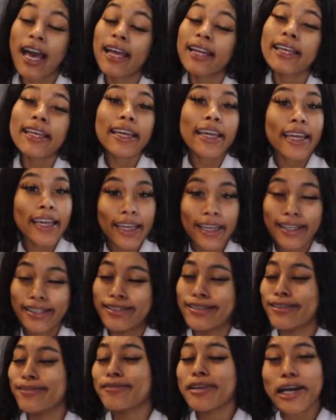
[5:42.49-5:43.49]
I need to
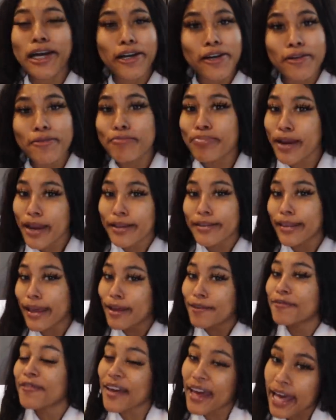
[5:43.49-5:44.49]
eat, you know, break
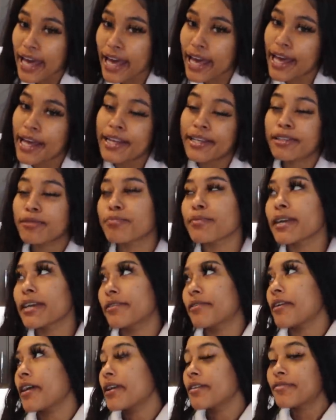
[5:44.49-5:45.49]
that
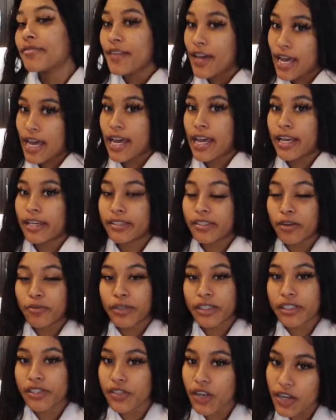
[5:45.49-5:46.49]
fast, so
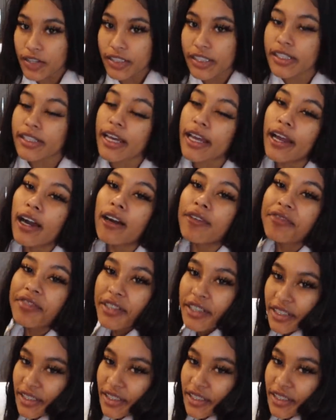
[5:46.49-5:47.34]
we can start this day off